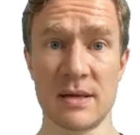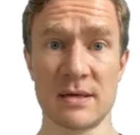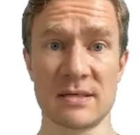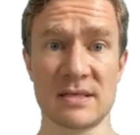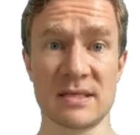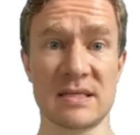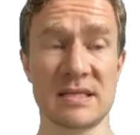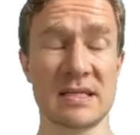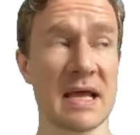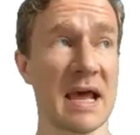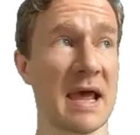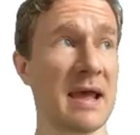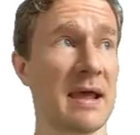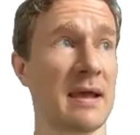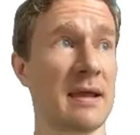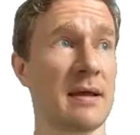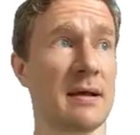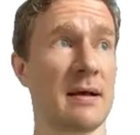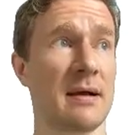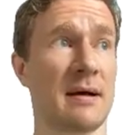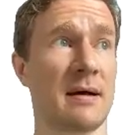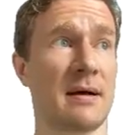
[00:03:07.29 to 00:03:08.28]
To
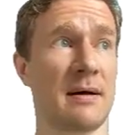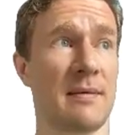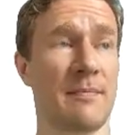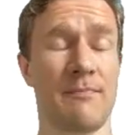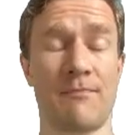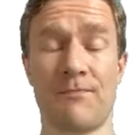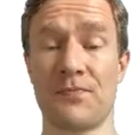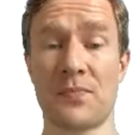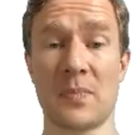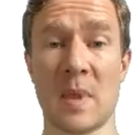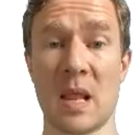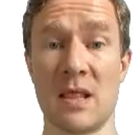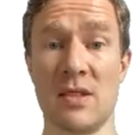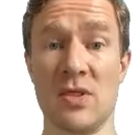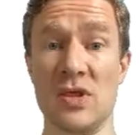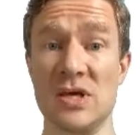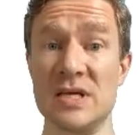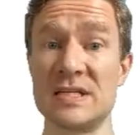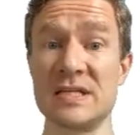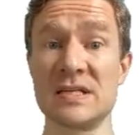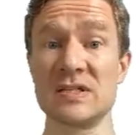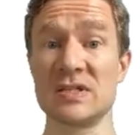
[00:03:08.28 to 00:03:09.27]
say, um,
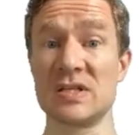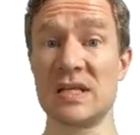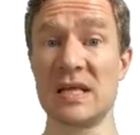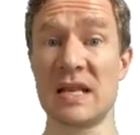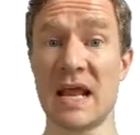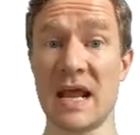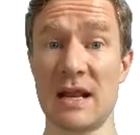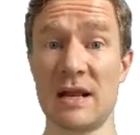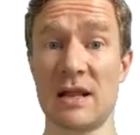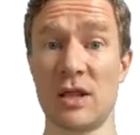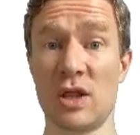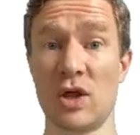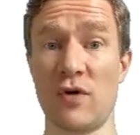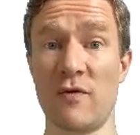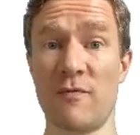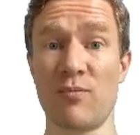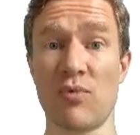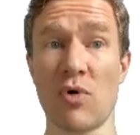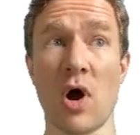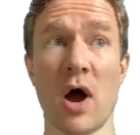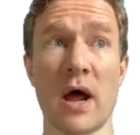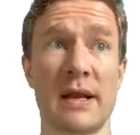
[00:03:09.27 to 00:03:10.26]
this is the data that you
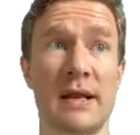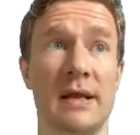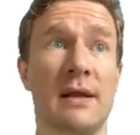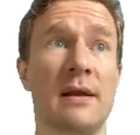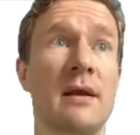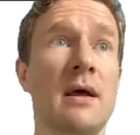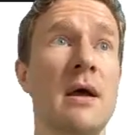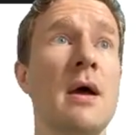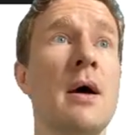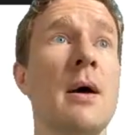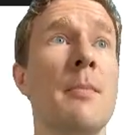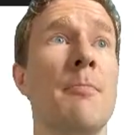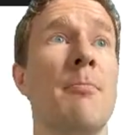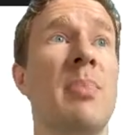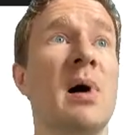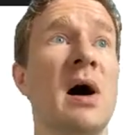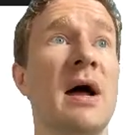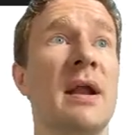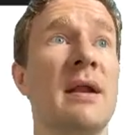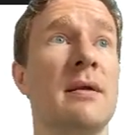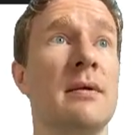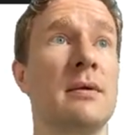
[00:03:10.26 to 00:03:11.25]
brought in,
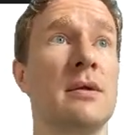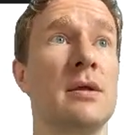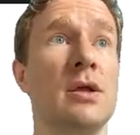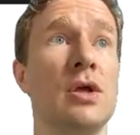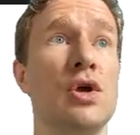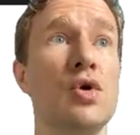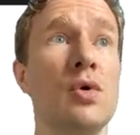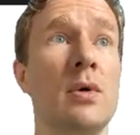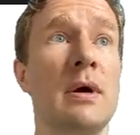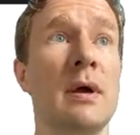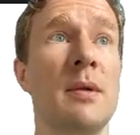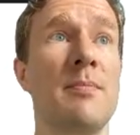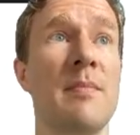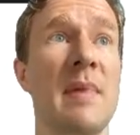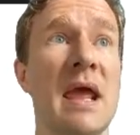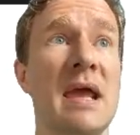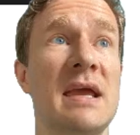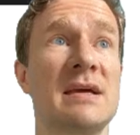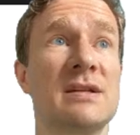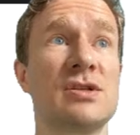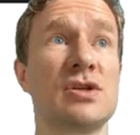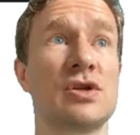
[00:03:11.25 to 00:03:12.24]
but you could
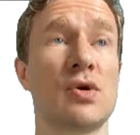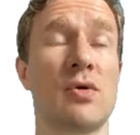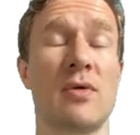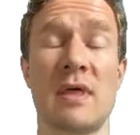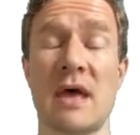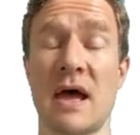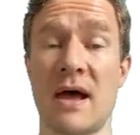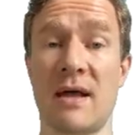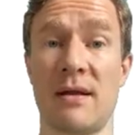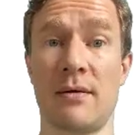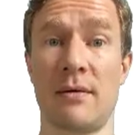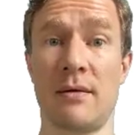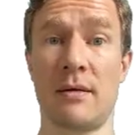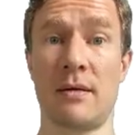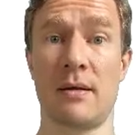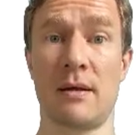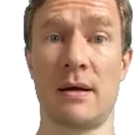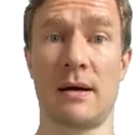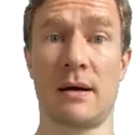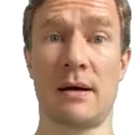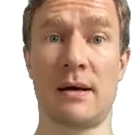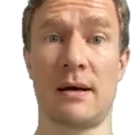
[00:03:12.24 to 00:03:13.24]
make it so that
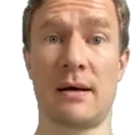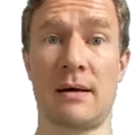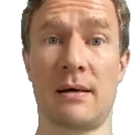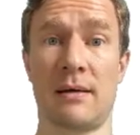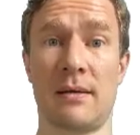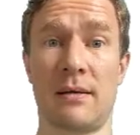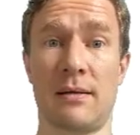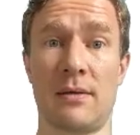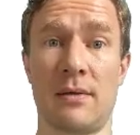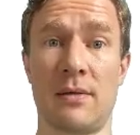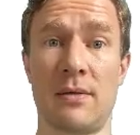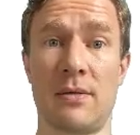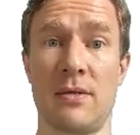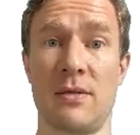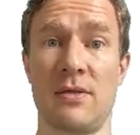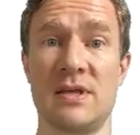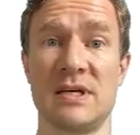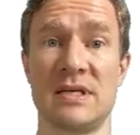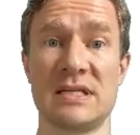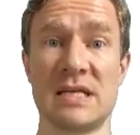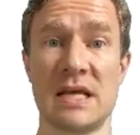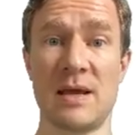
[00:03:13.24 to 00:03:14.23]
uh,
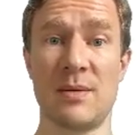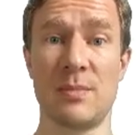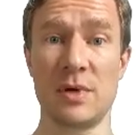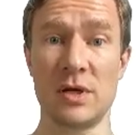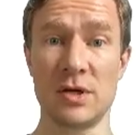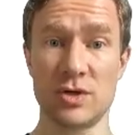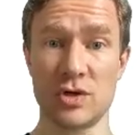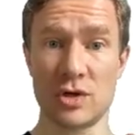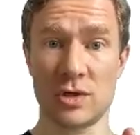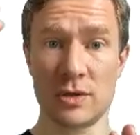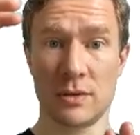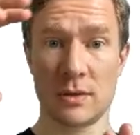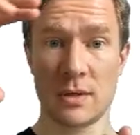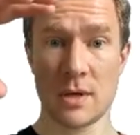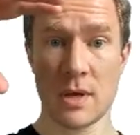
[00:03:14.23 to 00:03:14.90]
this image